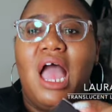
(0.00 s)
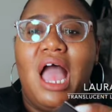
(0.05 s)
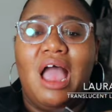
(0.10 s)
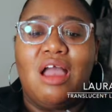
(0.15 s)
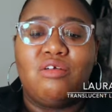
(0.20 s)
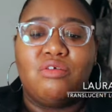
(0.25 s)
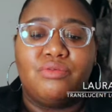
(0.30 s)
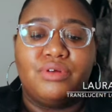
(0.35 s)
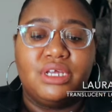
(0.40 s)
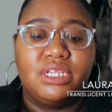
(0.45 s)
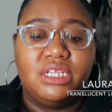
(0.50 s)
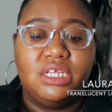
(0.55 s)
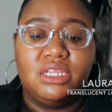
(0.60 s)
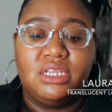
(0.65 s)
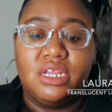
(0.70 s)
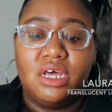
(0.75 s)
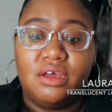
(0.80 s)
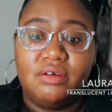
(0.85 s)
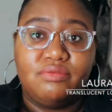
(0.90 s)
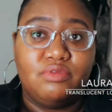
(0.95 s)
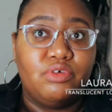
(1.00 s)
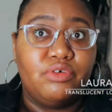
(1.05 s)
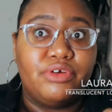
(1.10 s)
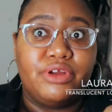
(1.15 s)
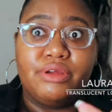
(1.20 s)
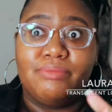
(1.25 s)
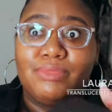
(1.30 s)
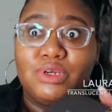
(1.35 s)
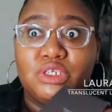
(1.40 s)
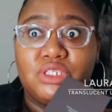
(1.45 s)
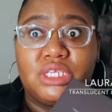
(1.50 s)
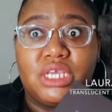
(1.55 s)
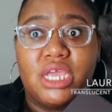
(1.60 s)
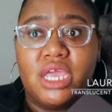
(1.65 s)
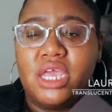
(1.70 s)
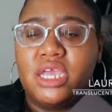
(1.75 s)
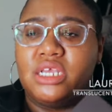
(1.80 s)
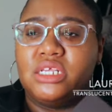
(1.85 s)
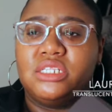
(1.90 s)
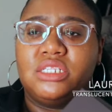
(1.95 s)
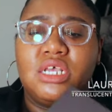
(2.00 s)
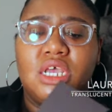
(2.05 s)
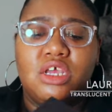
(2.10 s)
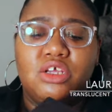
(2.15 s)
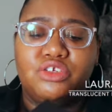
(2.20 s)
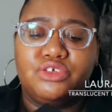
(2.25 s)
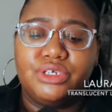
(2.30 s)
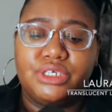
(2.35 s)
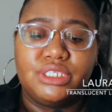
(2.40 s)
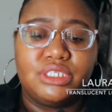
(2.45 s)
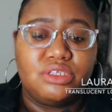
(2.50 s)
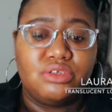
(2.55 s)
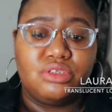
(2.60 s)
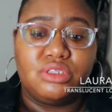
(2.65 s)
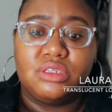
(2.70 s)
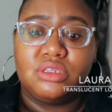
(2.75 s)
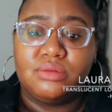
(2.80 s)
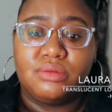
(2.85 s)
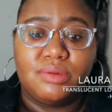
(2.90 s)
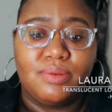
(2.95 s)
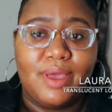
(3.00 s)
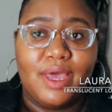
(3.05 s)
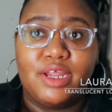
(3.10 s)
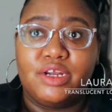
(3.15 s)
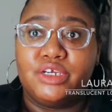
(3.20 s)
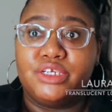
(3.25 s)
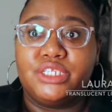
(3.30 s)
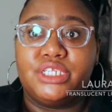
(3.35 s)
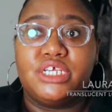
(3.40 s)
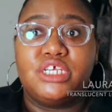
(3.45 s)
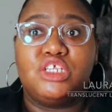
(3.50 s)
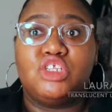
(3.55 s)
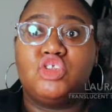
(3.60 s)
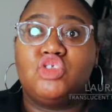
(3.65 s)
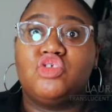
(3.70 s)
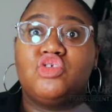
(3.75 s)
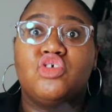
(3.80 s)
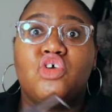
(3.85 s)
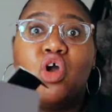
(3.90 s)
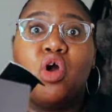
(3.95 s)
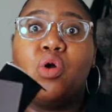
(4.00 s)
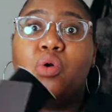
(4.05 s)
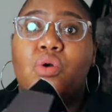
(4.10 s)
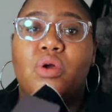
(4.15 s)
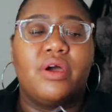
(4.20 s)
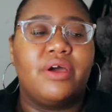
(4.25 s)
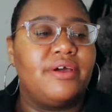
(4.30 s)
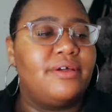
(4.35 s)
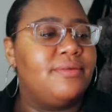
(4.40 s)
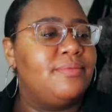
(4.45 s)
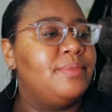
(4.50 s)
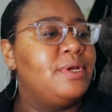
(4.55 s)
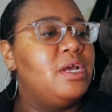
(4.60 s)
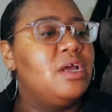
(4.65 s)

I really love Laura Mercier's translucent powders. It's so good.